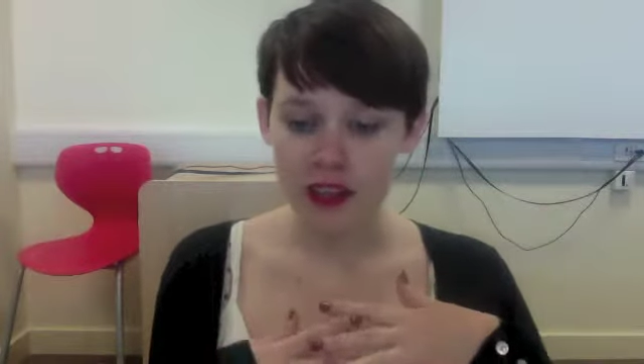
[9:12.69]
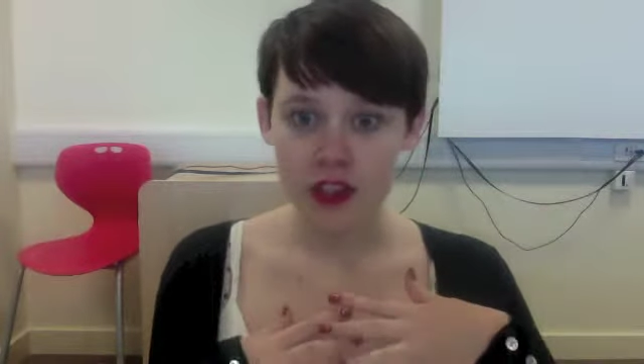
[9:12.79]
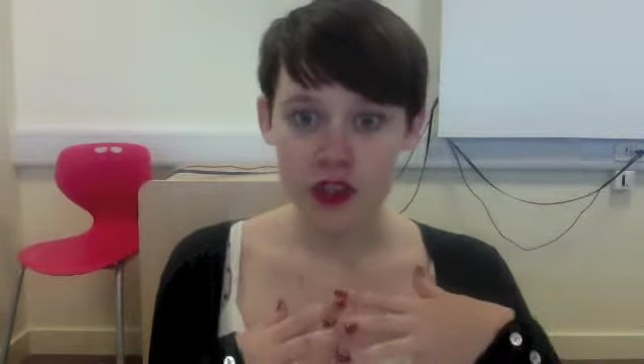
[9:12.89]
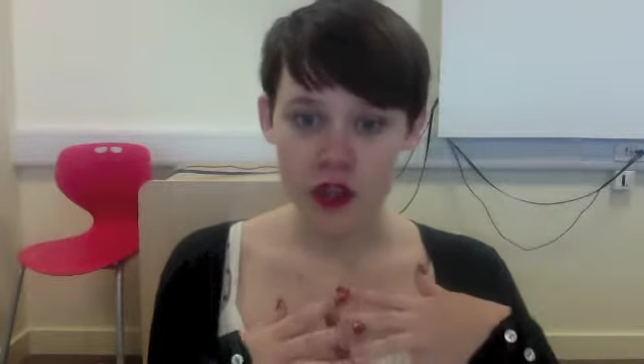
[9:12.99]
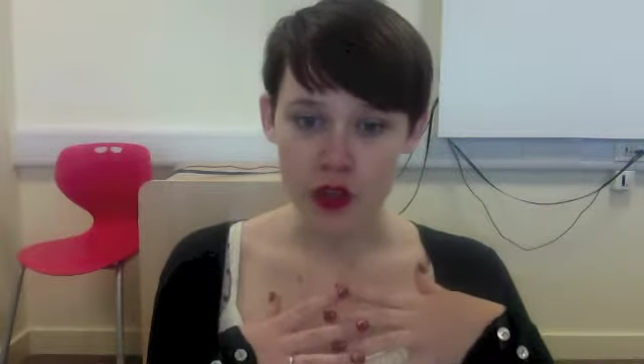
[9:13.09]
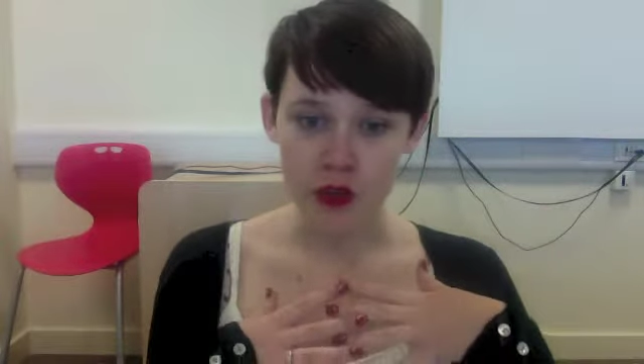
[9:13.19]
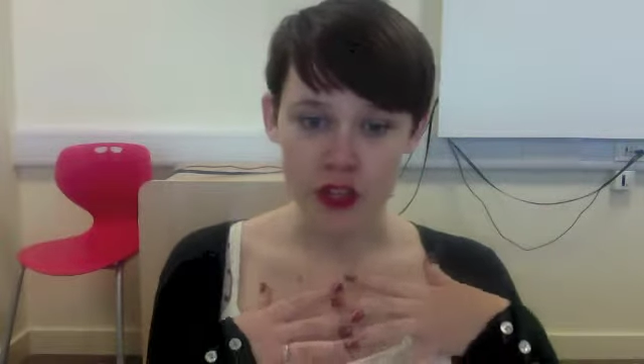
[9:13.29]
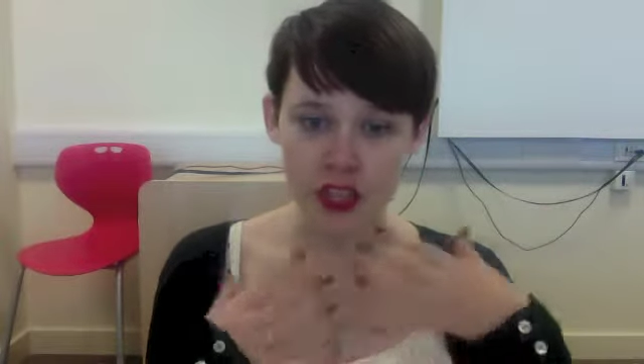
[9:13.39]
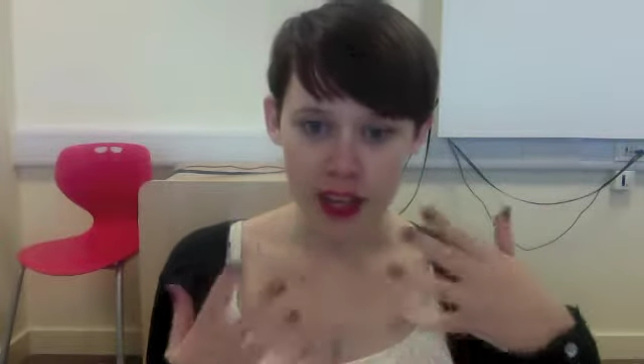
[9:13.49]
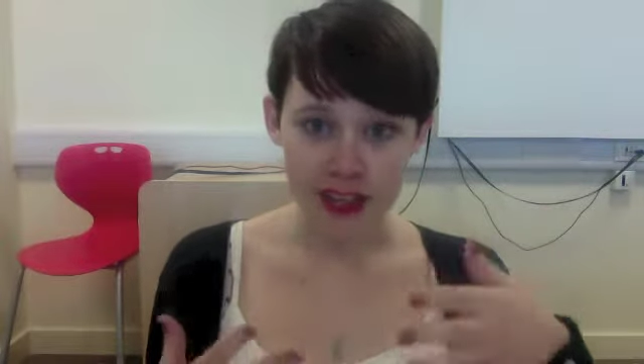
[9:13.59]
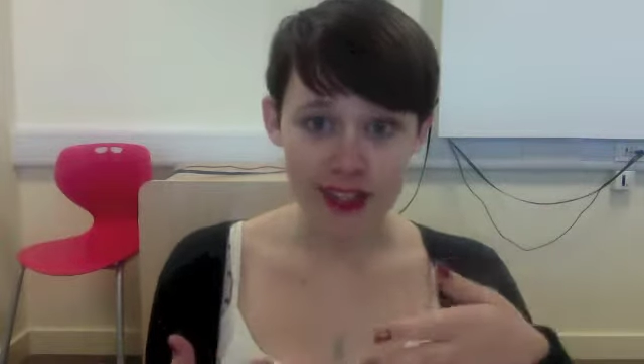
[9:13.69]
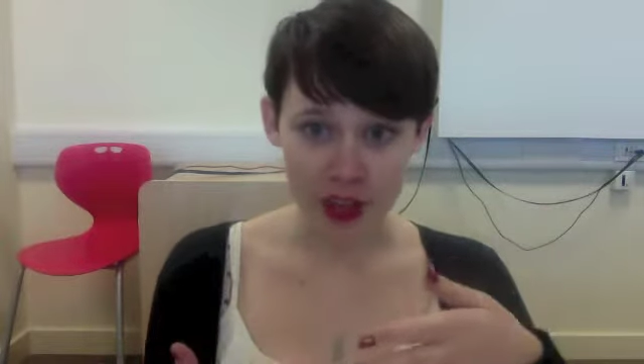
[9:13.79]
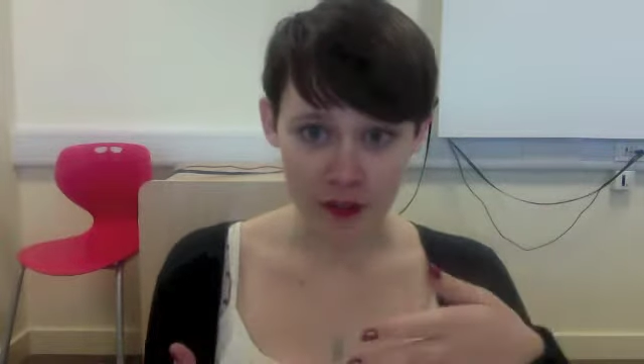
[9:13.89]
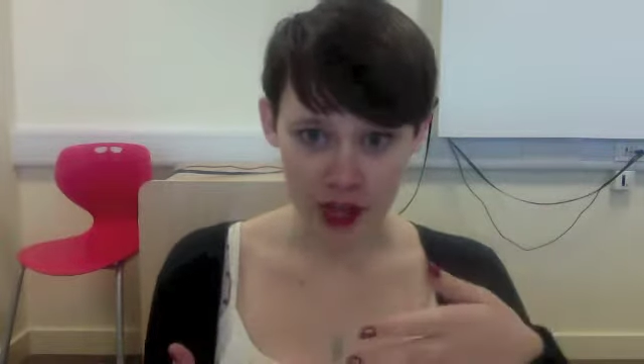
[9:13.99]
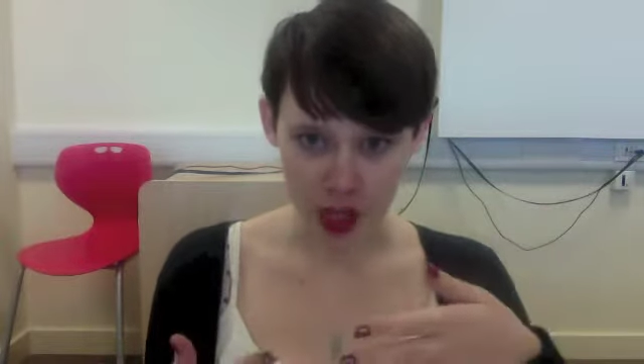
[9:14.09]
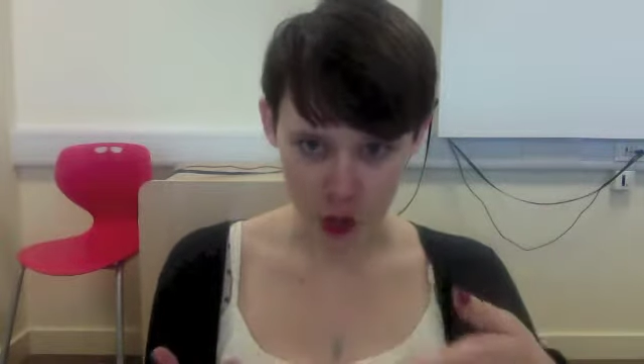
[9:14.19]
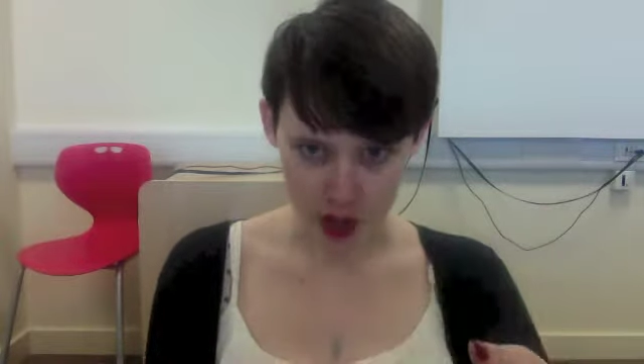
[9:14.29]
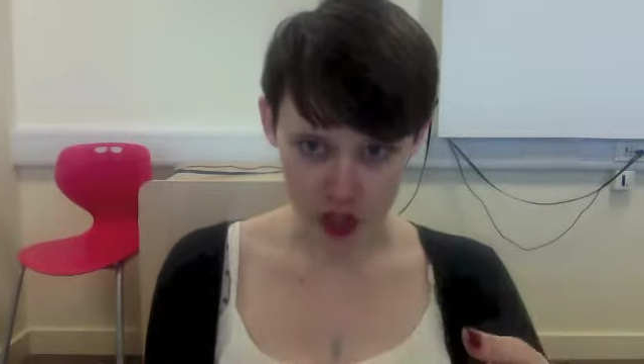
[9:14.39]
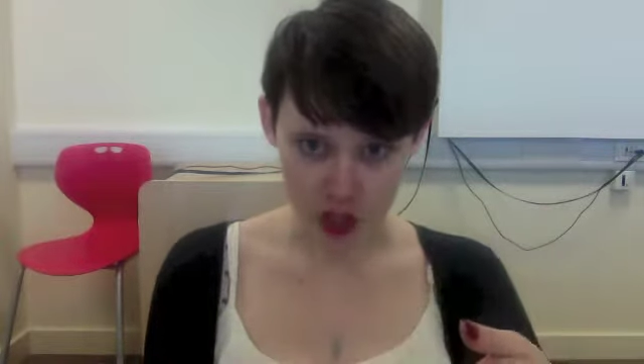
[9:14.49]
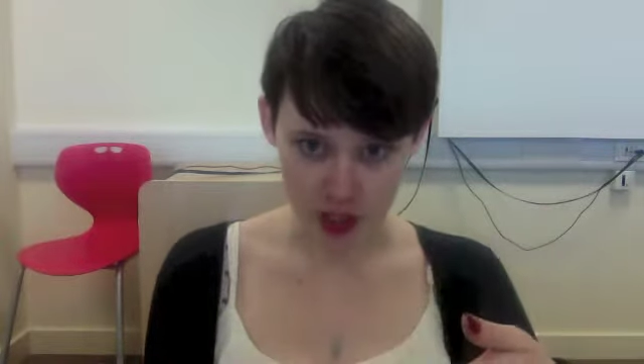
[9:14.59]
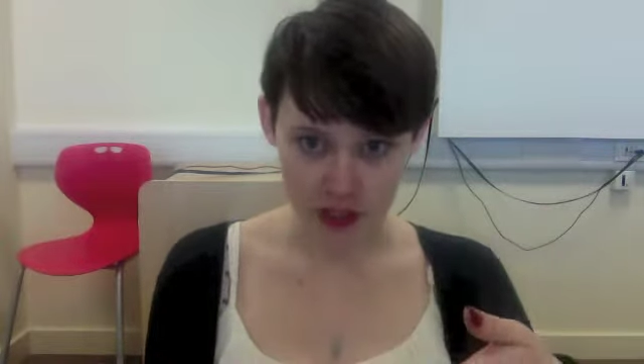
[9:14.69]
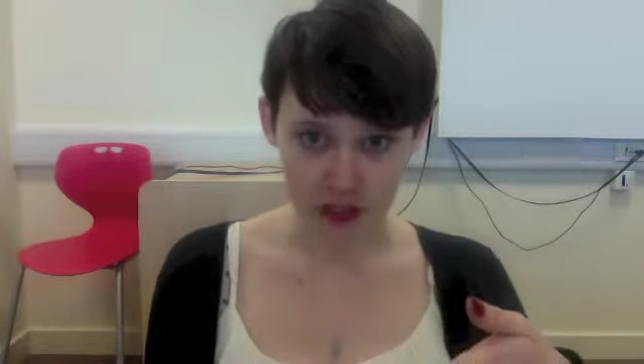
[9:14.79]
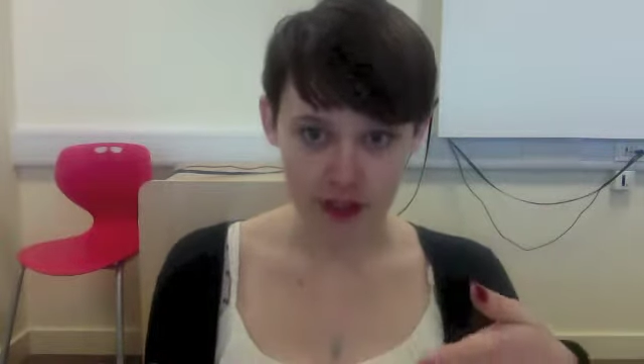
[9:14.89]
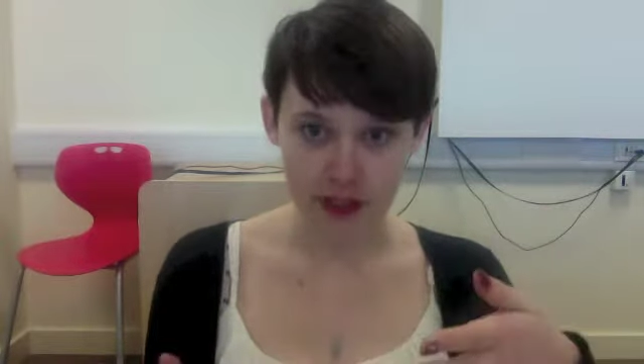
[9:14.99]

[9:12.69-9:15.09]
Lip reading: So the title itself being a question,